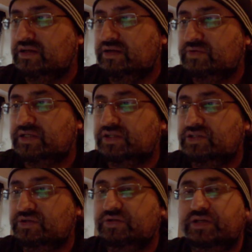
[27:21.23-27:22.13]
what can I
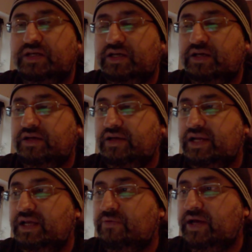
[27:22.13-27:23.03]
do?
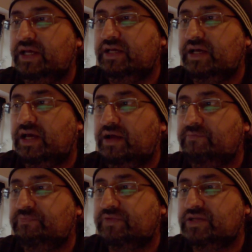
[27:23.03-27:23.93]
Anyway,
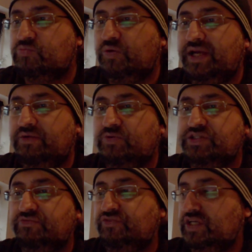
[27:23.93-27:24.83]
it's weird
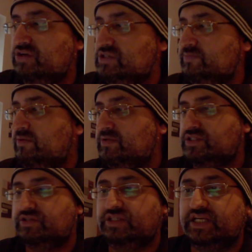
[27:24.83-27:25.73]
watching videos about
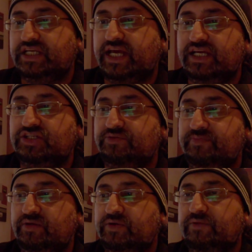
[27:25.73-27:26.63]
dedicated to
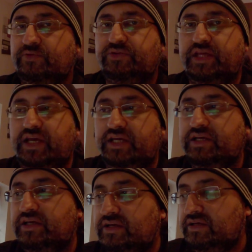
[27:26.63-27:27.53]
me when I'm not there.
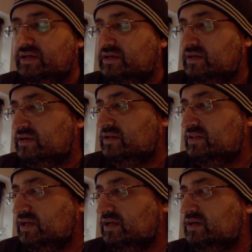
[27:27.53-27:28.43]
I
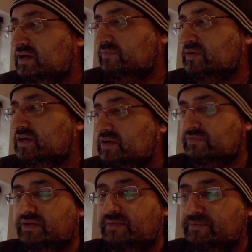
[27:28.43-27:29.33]
think I'm kind
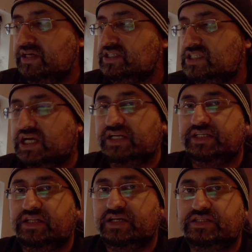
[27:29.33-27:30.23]
of like being
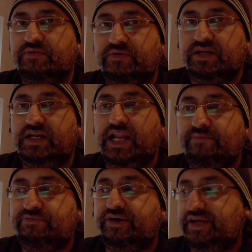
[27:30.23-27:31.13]
studied like some kind of
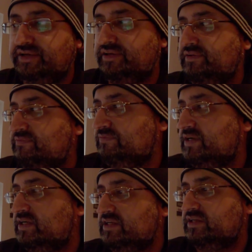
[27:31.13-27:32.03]
lab rat,
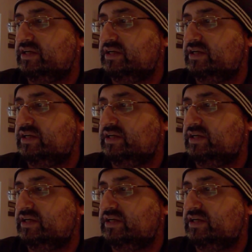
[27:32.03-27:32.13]
but